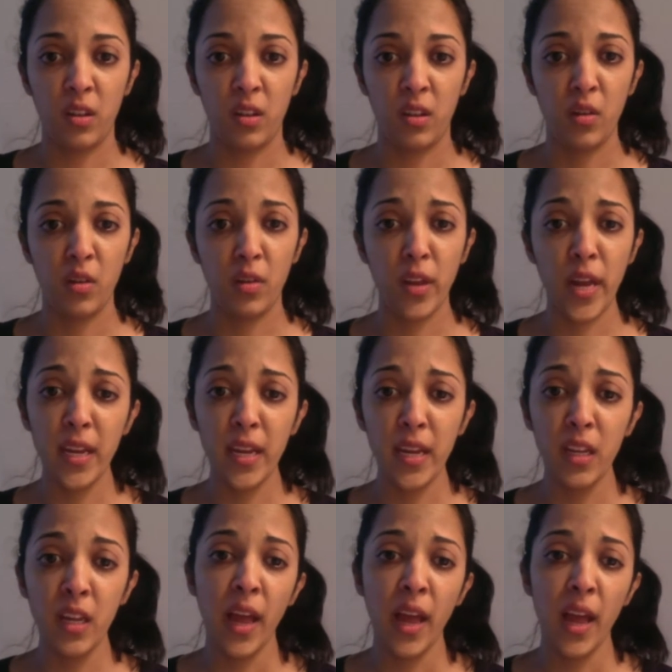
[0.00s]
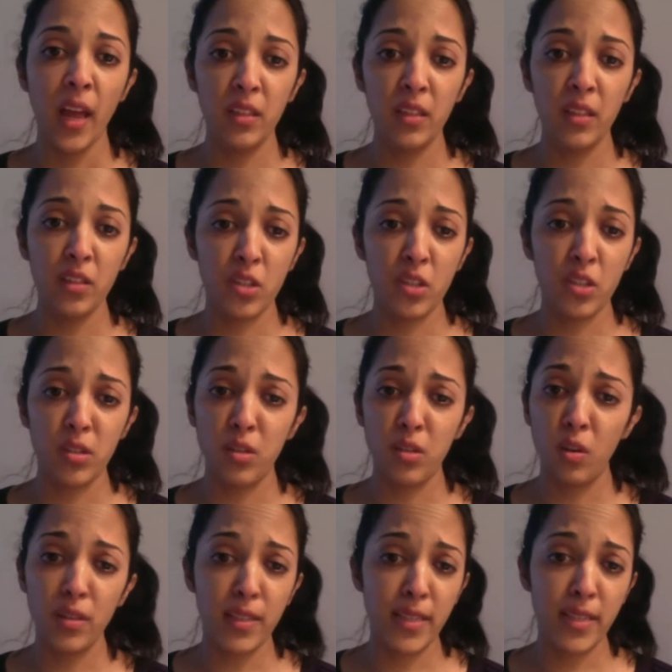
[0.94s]
okay? And let's just
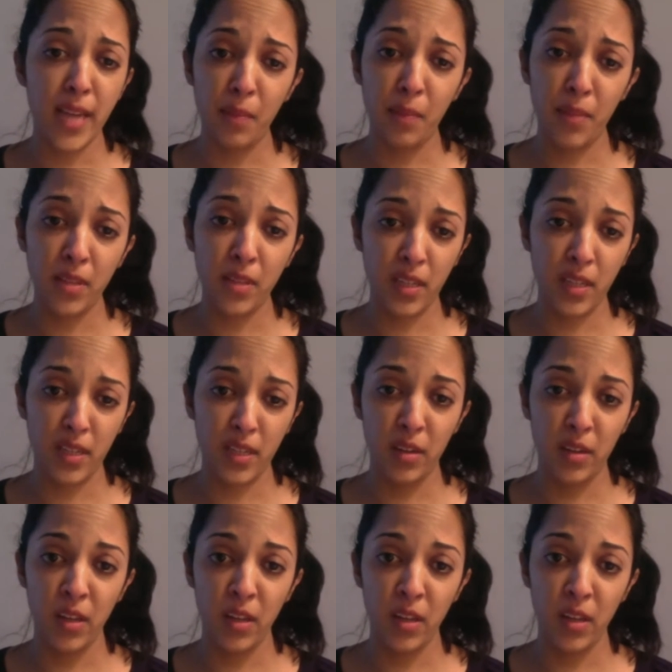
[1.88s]
go to Tavis like